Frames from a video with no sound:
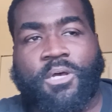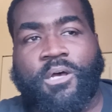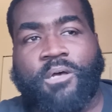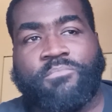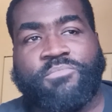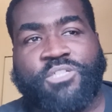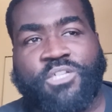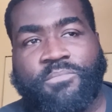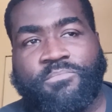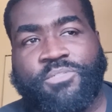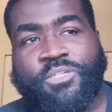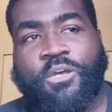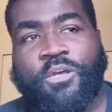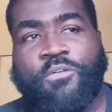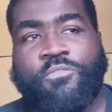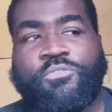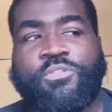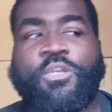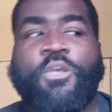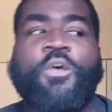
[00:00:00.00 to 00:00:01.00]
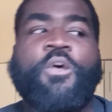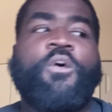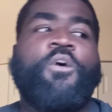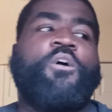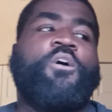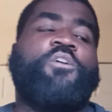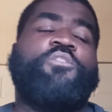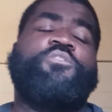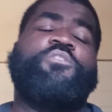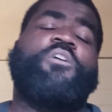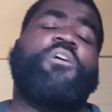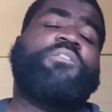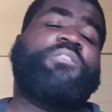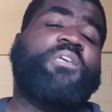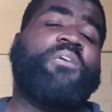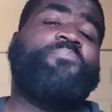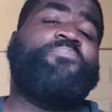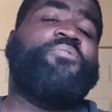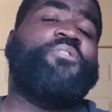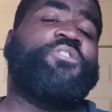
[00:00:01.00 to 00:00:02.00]
Jim Jones? Or do y'all
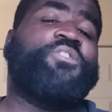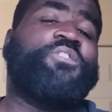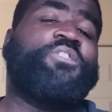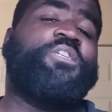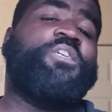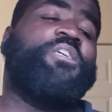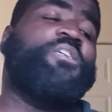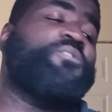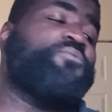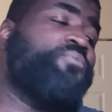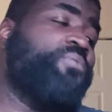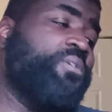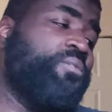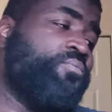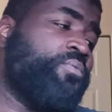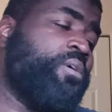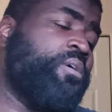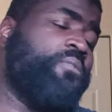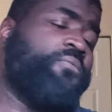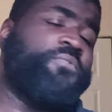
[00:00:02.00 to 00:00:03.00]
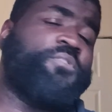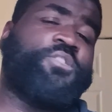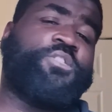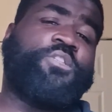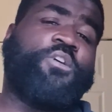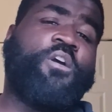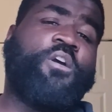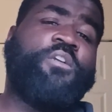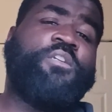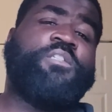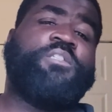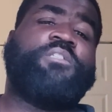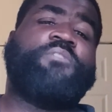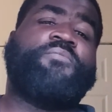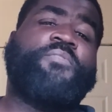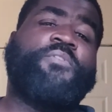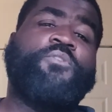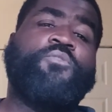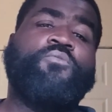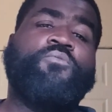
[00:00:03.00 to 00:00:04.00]
think Pusha T is really wrong for starting this
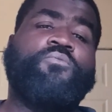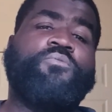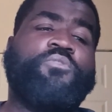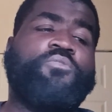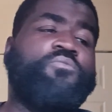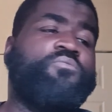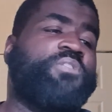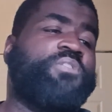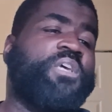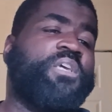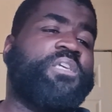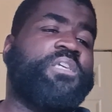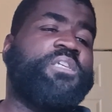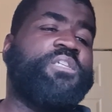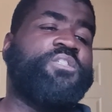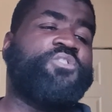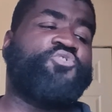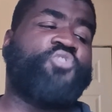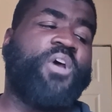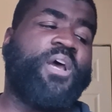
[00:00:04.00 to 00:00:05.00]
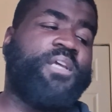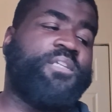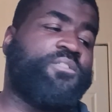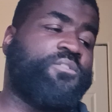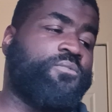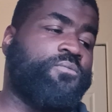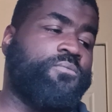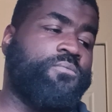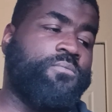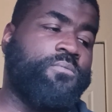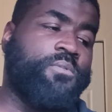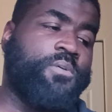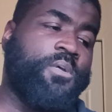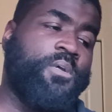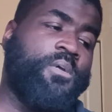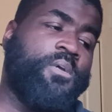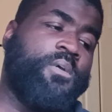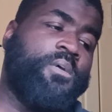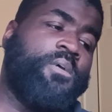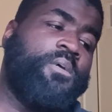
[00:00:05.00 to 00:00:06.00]
feud? Do you think he's trying to
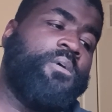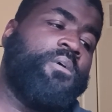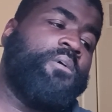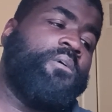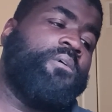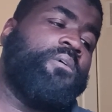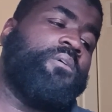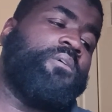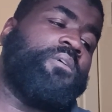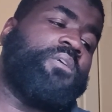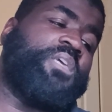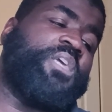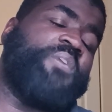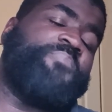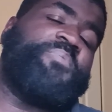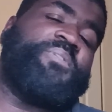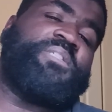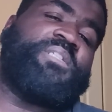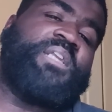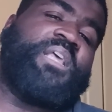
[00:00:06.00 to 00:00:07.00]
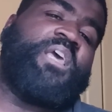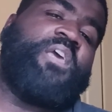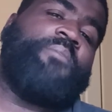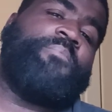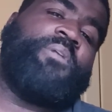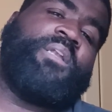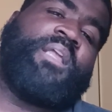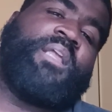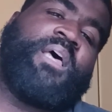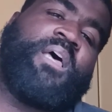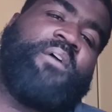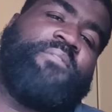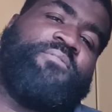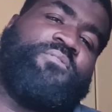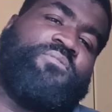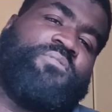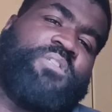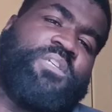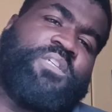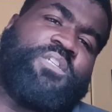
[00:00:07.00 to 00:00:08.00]
keep his name alive? Do
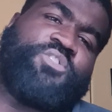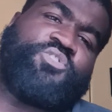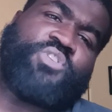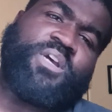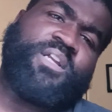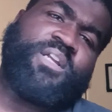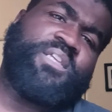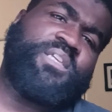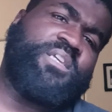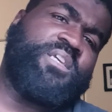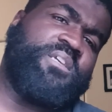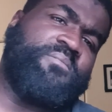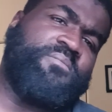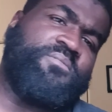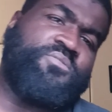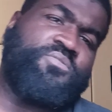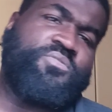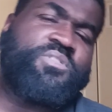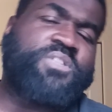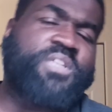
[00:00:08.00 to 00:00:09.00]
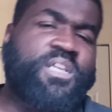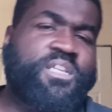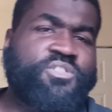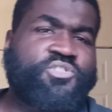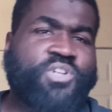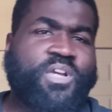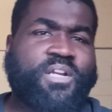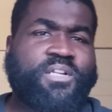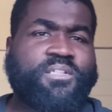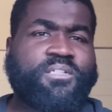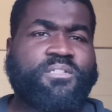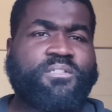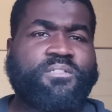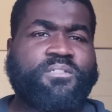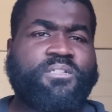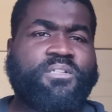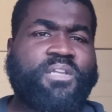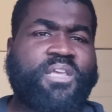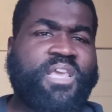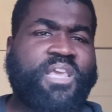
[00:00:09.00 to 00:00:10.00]
you think he's trying to keep? Do you think he's trying to
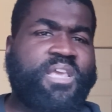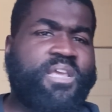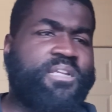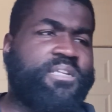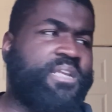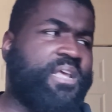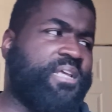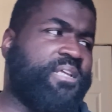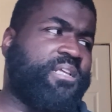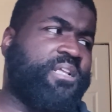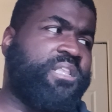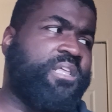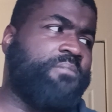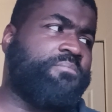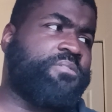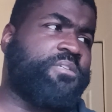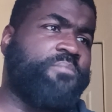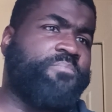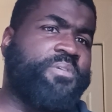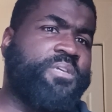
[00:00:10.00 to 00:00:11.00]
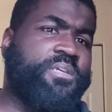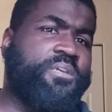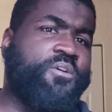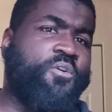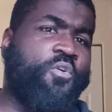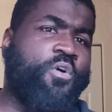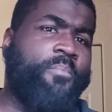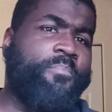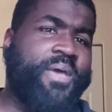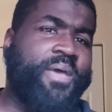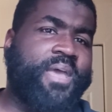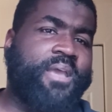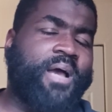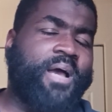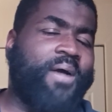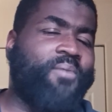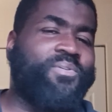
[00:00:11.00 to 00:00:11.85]
hint that clips could be going back?